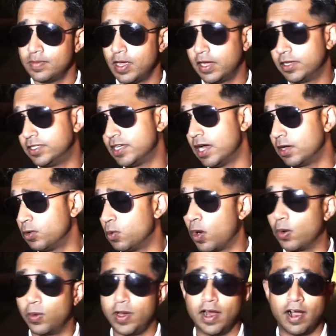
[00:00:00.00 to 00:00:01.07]
I could tell you
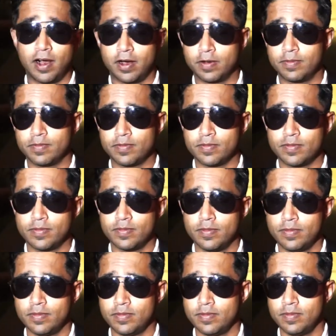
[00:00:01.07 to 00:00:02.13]
where we are,
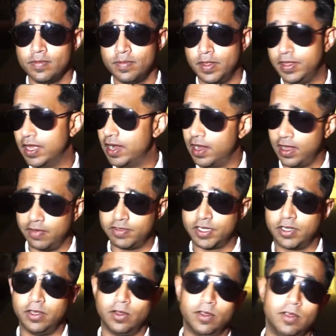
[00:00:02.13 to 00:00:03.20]
but then I'd have to
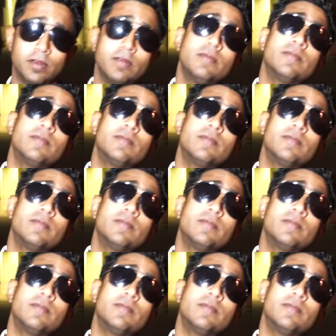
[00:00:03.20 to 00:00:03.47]
kill you.